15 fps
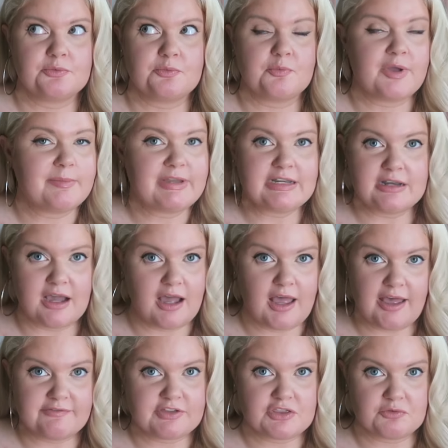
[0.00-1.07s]
women not
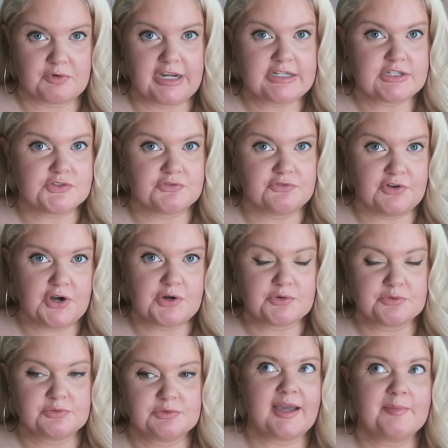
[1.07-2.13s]
having the right to
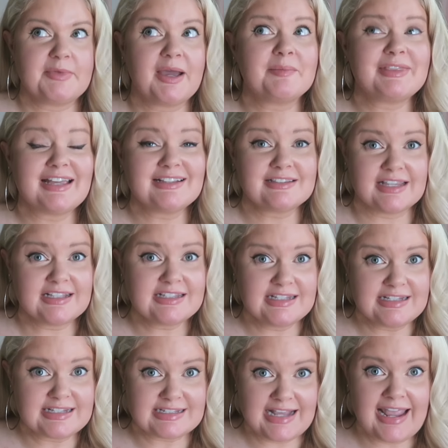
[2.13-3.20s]
vote, I mean that's
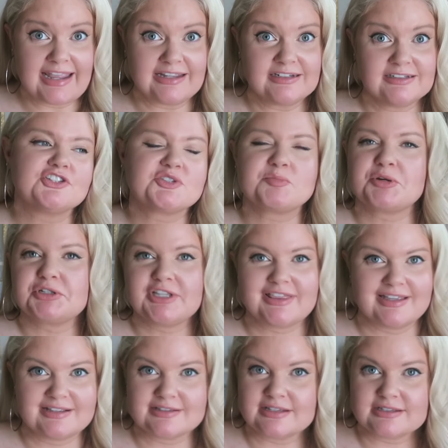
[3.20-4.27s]
insane. Just Pearly
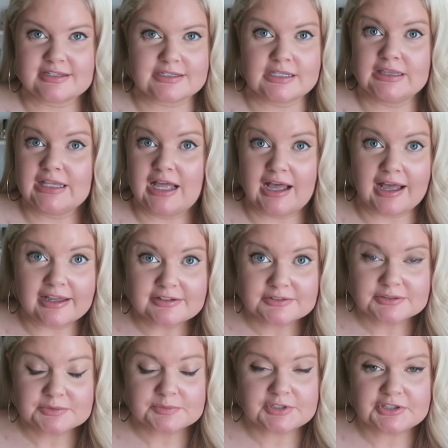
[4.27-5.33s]
Things does this a lot
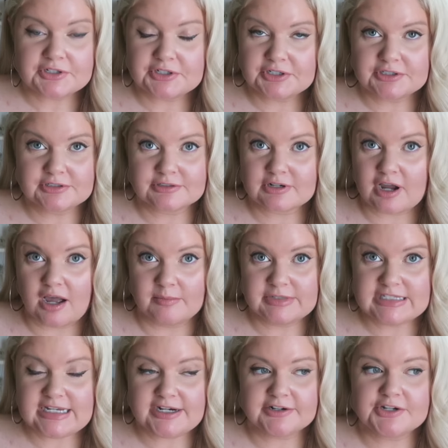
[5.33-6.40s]
with her
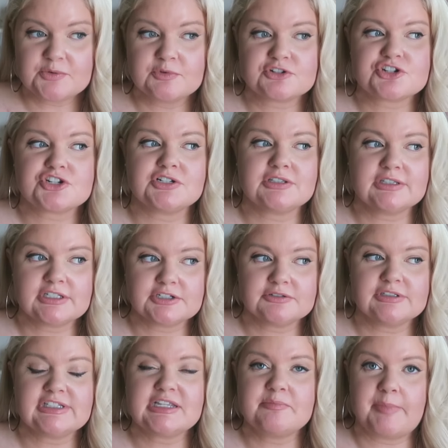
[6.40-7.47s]
commentary, where she'll
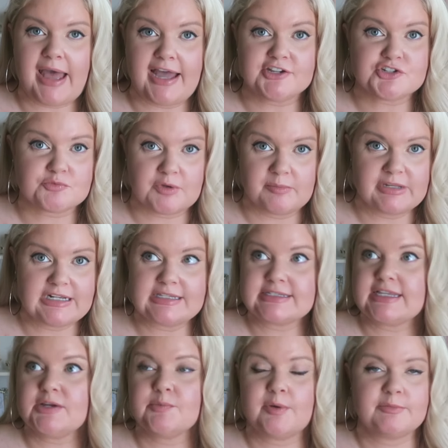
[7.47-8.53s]
literally bash women and
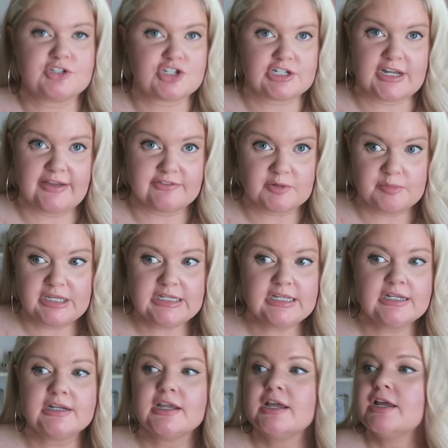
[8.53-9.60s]
say women shouldn't have an
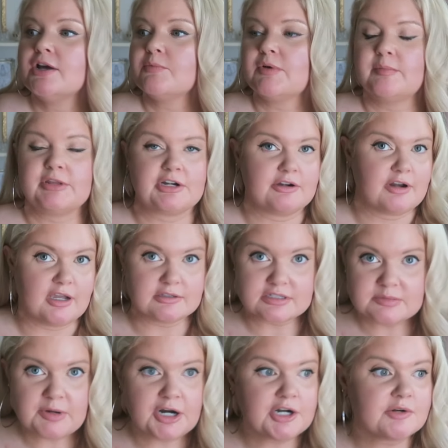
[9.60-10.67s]
opinion, women are not
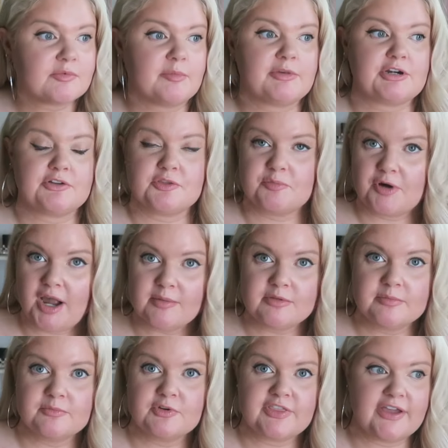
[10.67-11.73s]
smart, women are the
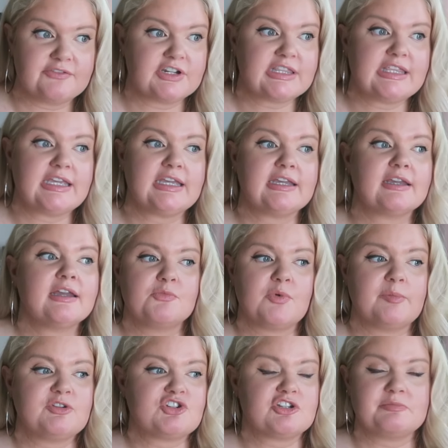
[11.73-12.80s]
problem with everything,
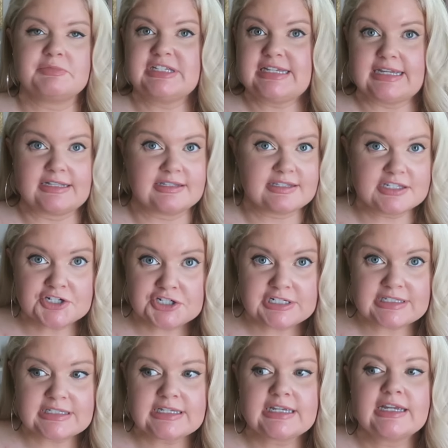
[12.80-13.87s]
women shouldn't be taken
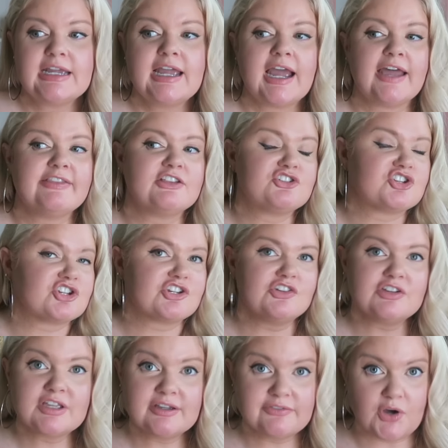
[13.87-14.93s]
seriously, and then
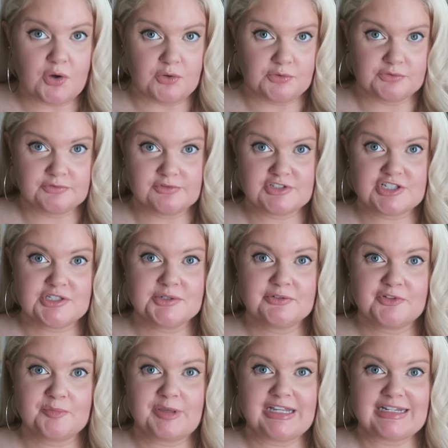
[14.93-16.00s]
she'll give a whole slew
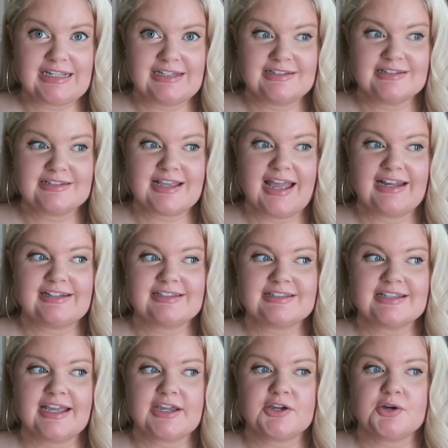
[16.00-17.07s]
of opinions, and it's
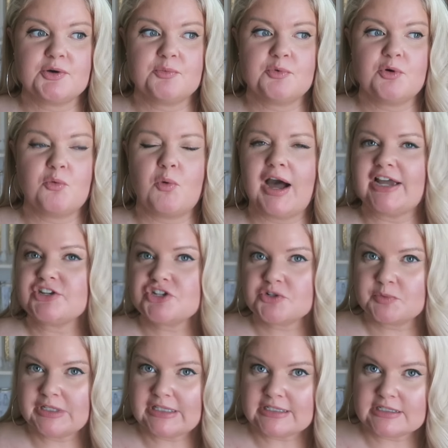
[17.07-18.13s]
like, well, why should
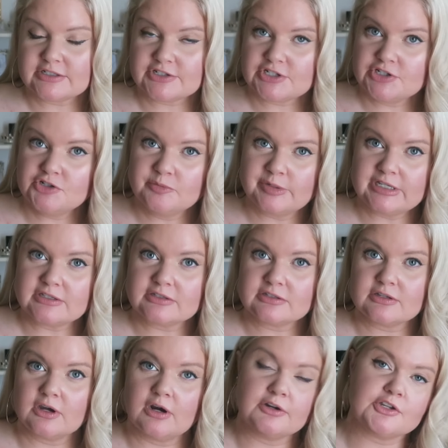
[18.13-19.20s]
we listen to you, because
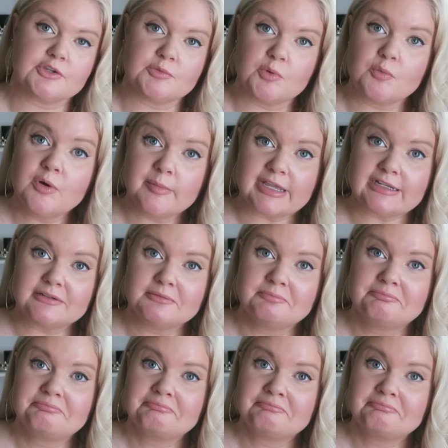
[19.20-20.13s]
aren't you a woman?